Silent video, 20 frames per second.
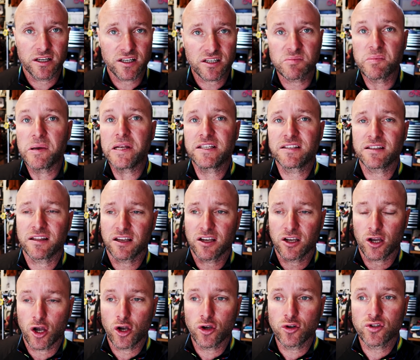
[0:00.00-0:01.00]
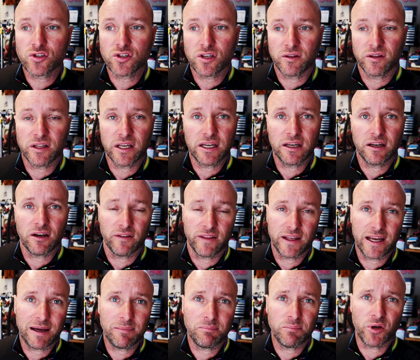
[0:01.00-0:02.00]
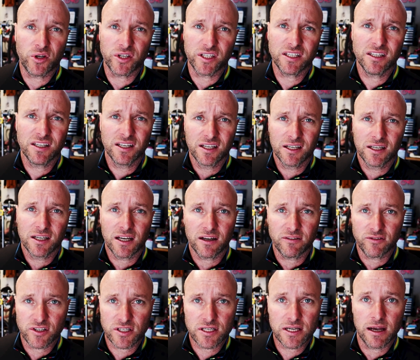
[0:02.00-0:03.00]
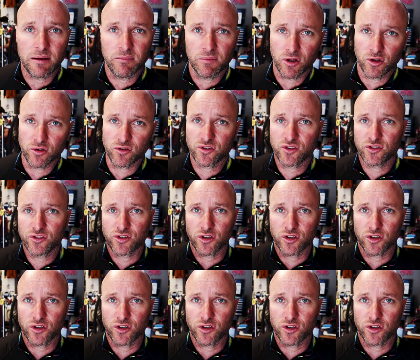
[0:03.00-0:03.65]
and it just means the cones on the hub body have just come loose.